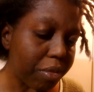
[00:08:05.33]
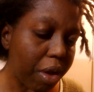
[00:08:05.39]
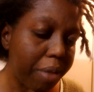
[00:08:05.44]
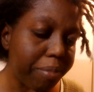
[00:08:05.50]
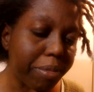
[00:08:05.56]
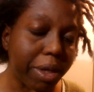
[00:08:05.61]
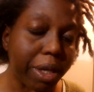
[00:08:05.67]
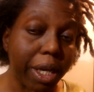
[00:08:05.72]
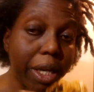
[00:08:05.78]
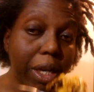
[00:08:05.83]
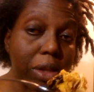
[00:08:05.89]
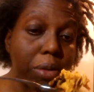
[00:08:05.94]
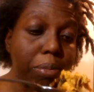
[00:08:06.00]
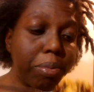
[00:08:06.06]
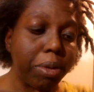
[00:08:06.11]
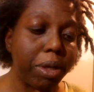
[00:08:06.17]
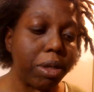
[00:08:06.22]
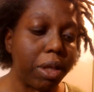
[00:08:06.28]
let me get a
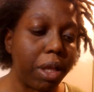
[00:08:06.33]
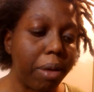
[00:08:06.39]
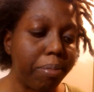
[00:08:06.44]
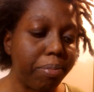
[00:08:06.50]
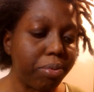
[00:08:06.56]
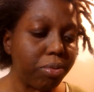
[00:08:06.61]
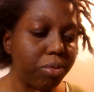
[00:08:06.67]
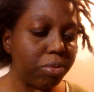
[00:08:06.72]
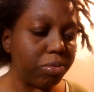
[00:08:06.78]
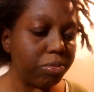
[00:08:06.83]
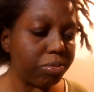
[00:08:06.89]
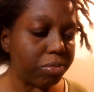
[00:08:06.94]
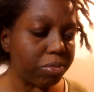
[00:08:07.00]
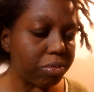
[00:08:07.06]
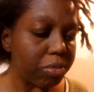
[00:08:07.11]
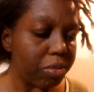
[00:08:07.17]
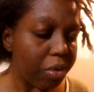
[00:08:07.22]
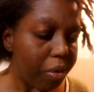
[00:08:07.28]
little bit of that prune.
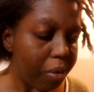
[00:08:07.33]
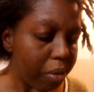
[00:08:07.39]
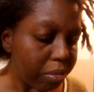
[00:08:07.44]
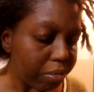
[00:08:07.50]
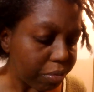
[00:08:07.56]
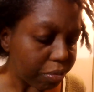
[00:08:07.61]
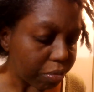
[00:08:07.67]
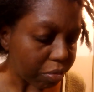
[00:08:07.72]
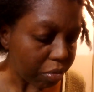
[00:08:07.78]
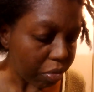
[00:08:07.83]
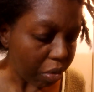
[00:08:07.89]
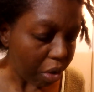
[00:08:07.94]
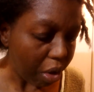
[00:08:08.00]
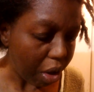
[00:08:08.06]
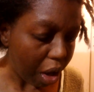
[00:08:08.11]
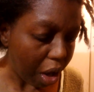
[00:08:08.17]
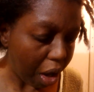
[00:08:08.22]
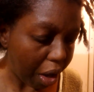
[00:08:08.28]

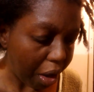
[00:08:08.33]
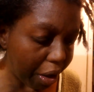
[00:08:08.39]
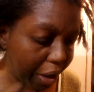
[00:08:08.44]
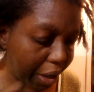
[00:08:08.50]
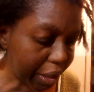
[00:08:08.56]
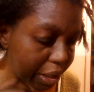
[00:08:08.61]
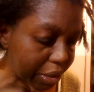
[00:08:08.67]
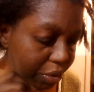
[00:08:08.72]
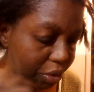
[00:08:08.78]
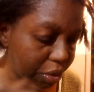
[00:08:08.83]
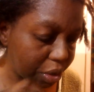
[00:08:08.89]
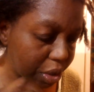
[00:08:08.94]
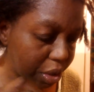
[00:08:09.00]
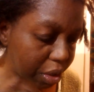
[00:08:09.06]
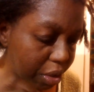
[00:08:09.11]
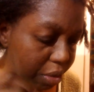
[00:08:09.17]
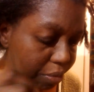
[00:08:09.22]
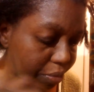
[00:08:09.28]
Let's
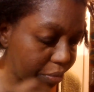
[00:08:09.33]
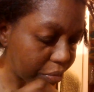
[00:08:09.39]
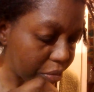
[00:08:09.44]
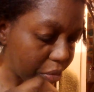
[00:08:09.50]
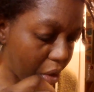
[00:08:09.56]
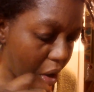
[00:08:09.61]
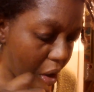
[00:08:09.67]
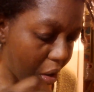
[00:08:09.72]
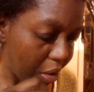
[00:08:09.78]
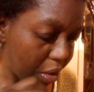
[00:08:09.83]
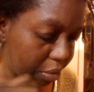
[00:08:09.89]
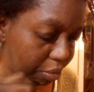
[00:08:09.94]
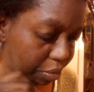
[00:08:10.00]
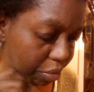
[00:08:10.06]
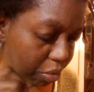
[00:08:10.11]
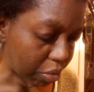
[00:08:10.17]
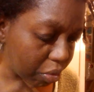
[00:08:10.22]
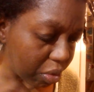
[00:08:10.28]
see.
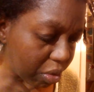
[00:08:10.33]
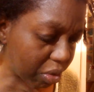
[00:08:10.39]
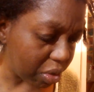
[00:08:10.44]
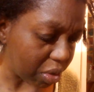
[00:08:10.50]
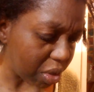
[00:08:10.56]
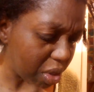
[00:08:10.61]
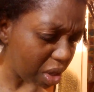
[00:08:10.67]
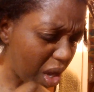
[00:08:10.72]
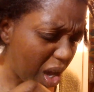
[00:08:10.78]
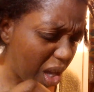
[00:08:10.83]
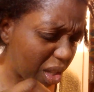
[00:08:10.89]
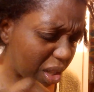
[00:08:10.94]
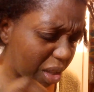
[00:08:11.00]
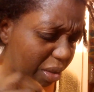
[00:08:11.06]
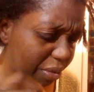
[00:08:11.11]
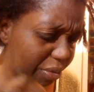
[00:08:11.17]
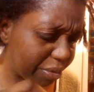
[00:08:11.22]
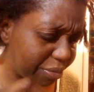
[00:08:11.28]
Where's the
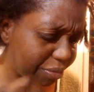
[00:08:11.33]
olive?